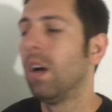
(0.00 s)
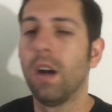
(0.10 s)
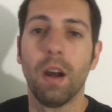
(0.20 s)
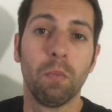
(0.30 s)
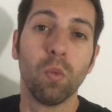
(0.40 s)

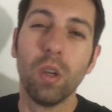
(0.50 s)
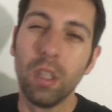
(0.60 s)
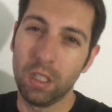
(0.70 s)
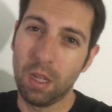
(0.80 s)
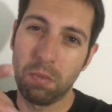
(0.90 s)
I'm
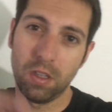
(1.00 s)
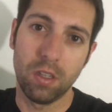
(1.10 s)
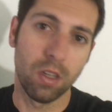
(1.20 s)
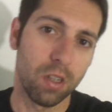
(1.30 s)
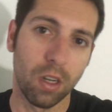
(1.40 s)
really tempted to
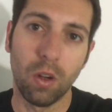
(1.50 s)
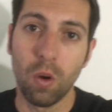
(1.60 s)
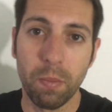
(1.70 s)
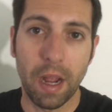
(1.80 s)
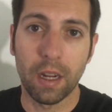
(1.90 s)
just start
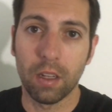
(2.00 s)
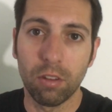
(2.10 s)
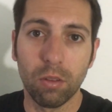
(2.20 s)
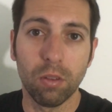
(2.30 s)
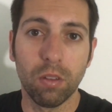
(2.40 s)
going back
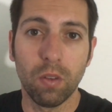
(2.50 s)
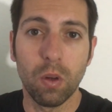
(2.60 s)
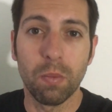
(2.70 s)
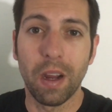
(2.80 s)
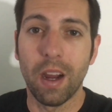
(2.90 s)
exclusively
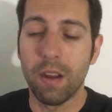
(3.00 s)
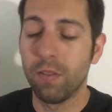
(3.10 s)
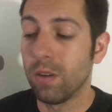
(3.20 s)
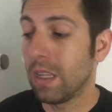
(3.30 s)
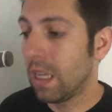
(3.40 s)
with my
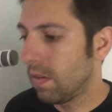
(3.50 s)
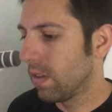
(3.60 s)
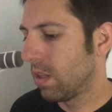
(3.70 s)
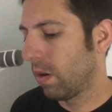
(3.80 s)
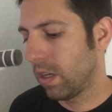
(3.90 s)
iPhone,
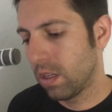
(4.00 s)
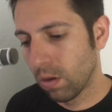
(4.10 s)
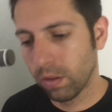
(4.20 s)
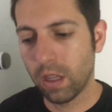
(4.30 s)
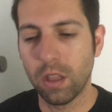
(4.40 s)
even though I
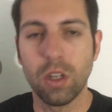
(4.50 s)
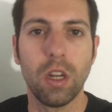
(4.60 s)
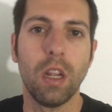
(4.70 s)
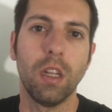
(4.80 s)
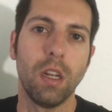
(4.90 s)
don't like the
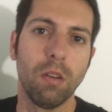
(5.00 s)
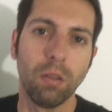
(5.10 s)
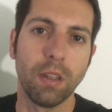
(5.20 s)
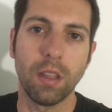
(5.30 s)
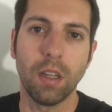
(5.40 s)
shake and I don't
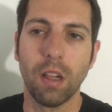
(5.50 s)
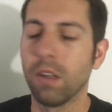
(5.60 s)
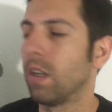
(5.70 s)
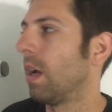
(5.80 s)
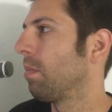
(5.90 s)
like the color
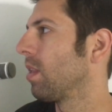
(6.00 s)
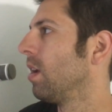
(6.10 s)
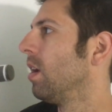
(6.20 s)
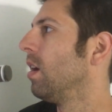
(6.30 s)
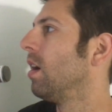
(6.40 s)
depth,
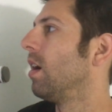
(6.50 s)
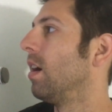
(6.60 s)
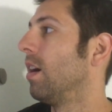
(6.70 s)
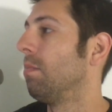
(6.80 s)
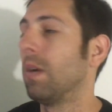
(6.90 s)

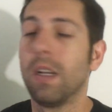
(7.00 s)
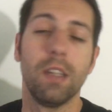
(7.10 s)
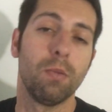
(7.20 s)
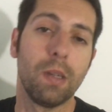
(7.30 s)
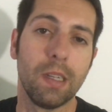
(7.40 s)
but it
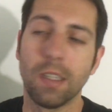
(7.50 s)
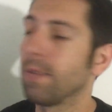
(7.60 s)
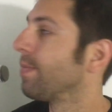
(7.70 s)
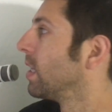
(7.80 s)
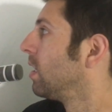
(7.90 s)
is what it is.
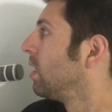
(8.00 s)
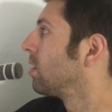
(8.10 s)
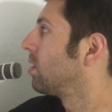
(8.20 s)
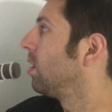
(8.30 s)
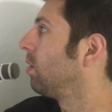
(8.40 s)

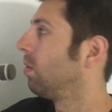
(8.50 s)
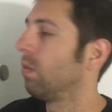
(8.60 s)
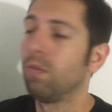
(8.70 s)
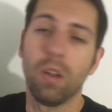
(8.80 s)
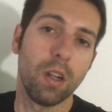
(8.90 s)
So,
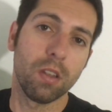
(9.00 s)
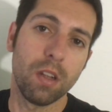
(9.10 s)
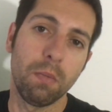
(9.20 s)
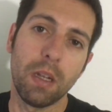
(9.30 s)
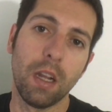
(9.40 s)
vlog is
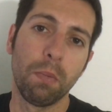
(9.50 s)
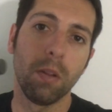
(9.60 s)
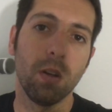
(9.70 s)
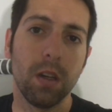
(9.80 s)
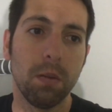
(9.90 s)
now being
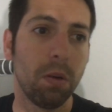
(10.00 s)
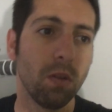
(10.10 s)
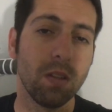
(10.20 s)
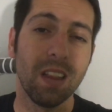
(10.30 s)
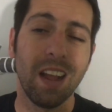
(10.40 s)
uploaded and
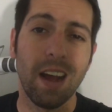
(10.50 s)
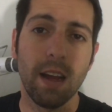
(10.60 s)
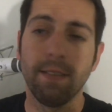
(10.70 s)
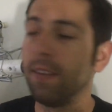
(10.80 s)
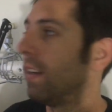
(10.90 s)
posted
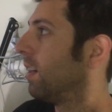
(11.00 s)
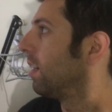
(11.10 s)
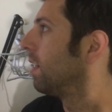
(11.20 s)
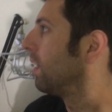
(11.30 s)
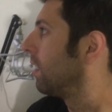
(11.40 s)
live.
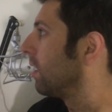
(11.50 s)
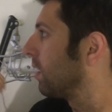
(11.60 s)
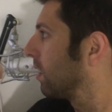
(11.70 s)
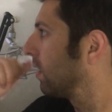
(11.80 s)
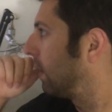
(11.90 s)

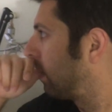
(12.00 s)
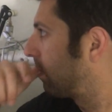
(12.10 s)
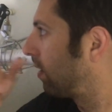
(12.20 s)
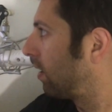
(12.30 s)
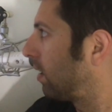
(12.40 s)

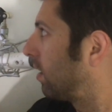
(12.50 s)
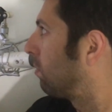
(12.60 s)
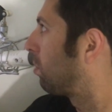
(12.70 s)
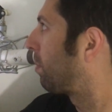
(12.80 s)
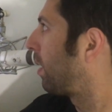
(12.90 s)
It's
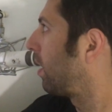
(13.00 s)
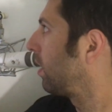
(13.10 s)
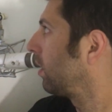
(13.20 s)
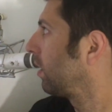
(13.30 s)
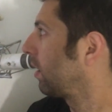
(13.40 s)

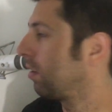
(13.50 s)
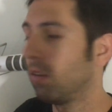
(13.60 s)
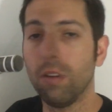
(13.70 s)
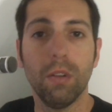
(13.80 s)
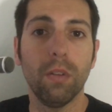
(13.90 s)
like
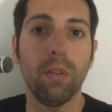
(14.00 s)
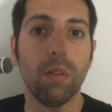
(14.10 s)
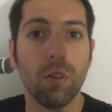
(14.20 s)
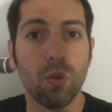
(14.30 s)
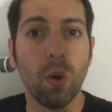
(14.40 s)

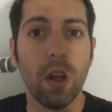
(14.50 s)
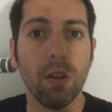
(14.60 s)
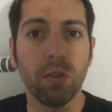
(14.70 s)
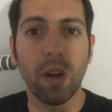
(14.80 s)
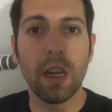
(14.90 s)

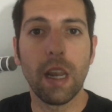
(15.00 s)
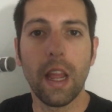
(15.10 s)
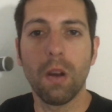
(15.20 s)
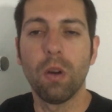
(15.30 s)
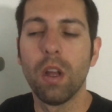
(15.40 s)
2:12 right
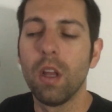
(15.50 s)
now.